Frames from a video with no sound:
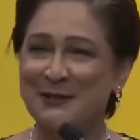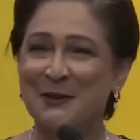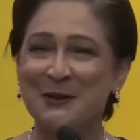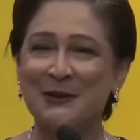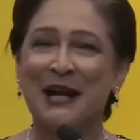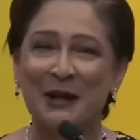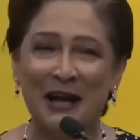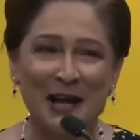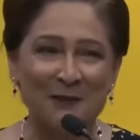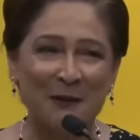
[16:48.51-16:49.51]
no,
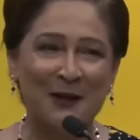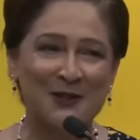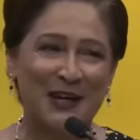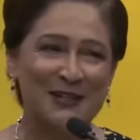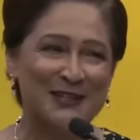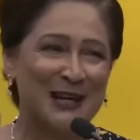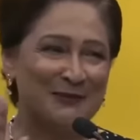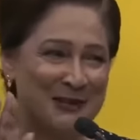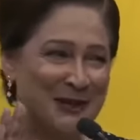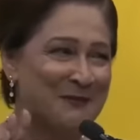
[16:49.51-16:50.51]
that, I apologize.
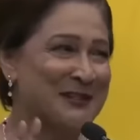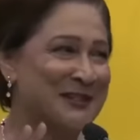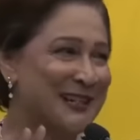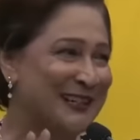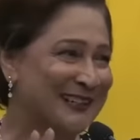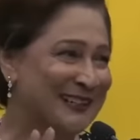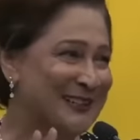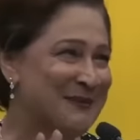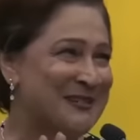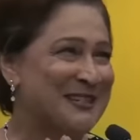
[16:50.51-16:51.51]
That was a mistake.
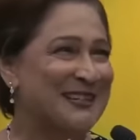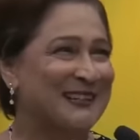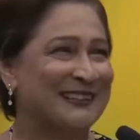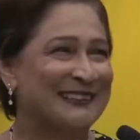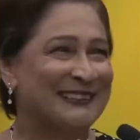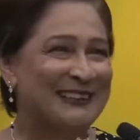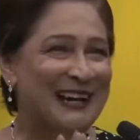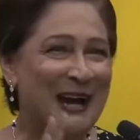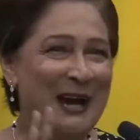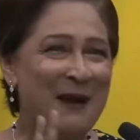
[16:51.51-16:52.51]

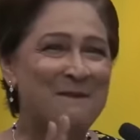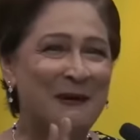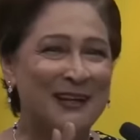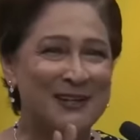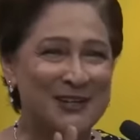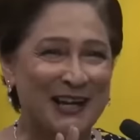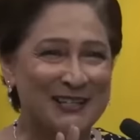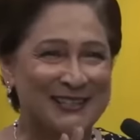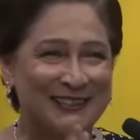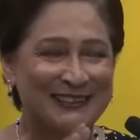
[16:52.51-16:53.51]
I
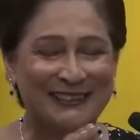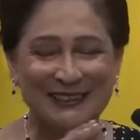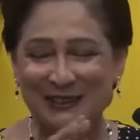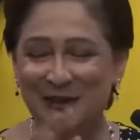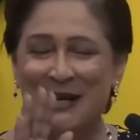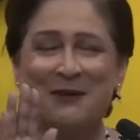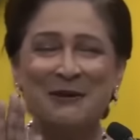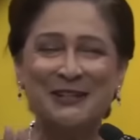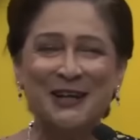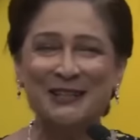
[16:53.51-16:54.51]
apologize. No, that
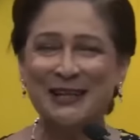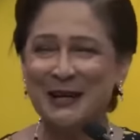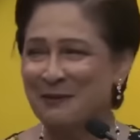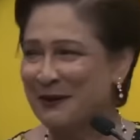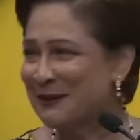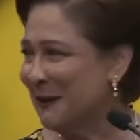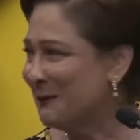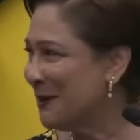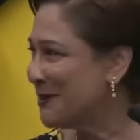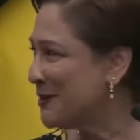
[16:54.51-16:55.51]
was not delivered.
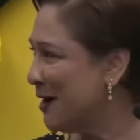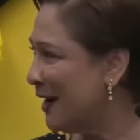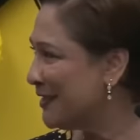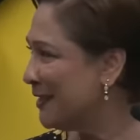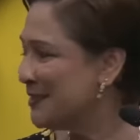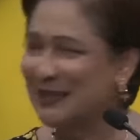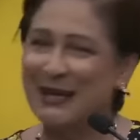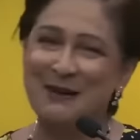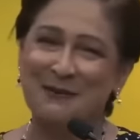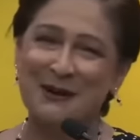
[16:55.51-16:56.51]
It was not
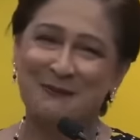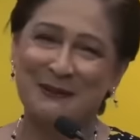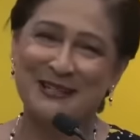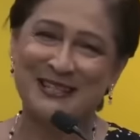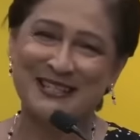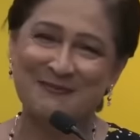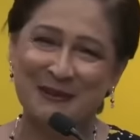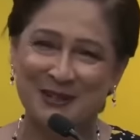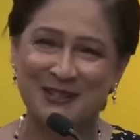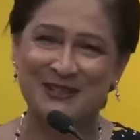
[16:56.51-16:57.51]
delivered,
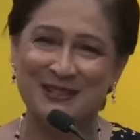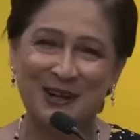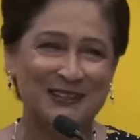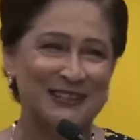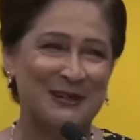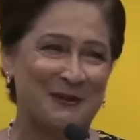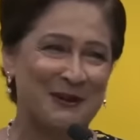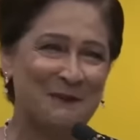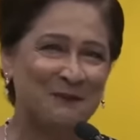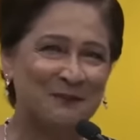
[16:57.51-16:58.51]
please, not
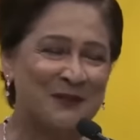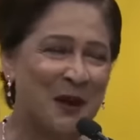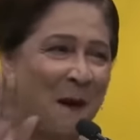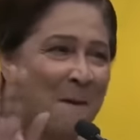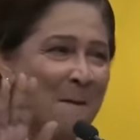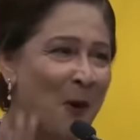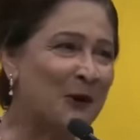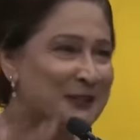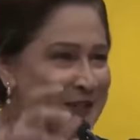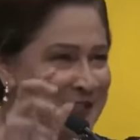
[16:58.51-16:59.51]
delivered.
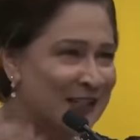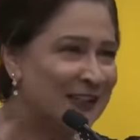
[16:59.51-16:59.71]
Both this